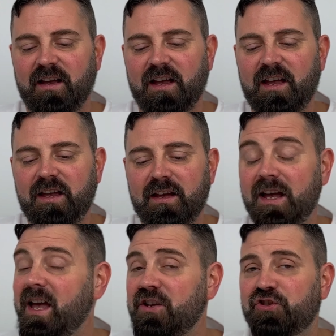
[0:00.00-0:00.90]

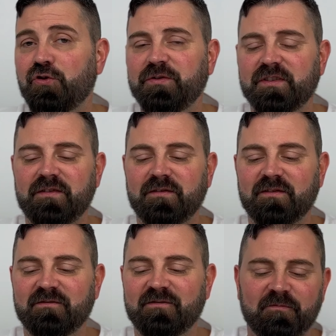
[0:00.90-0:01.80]
Air Jordan
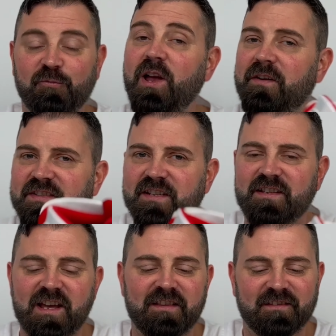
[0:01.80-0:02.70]
we have
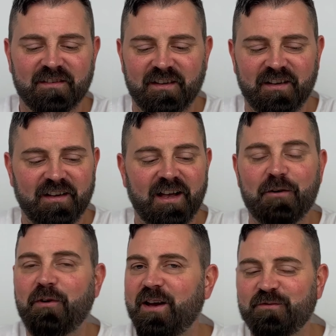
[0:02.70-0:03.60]
seen
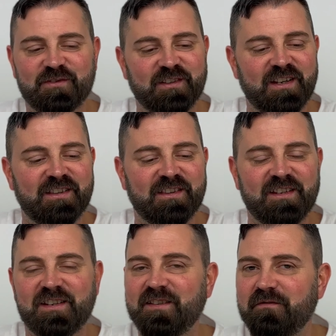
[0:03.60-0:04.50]
around in
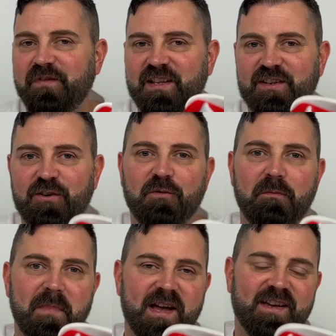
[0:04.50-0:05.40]
the video
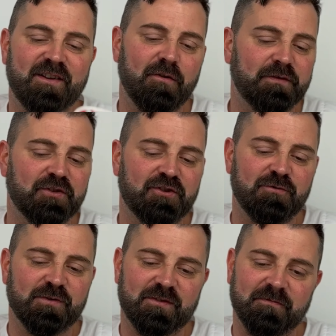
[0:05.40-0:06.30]
making of the
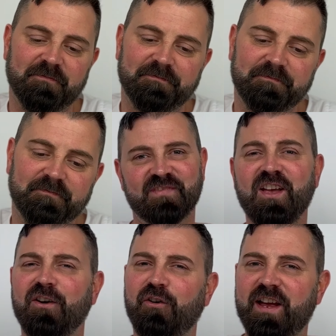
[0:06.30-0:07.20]
shoes.
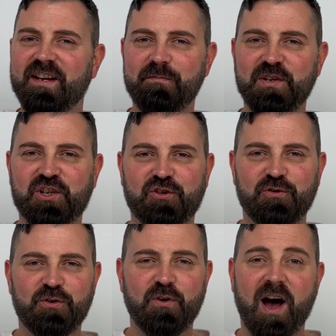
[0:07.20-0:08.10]
Okay, let me show
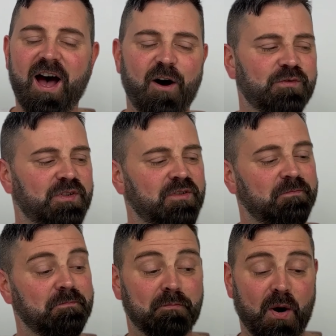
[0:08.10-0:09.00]
you how the
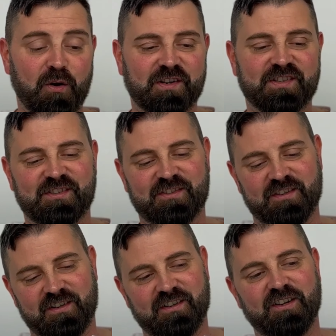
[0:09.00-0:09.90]
box
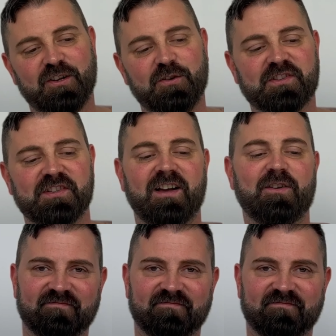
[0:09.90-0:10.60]
looks like.